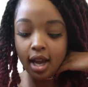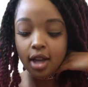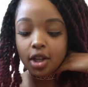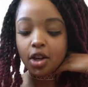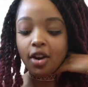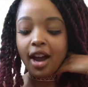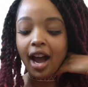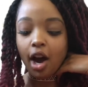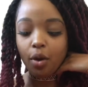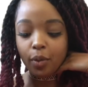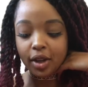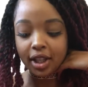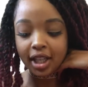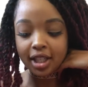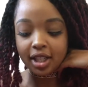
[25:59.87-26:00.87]
your
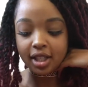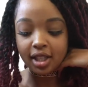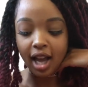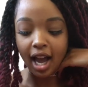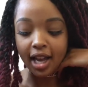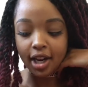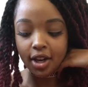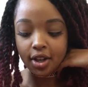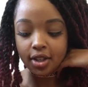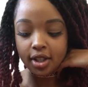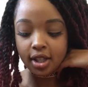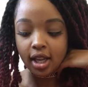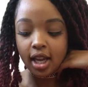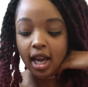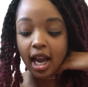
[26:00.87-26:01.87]
outwardly desires,
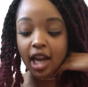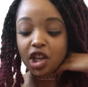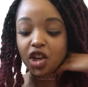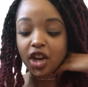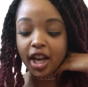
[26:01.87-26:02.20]
and your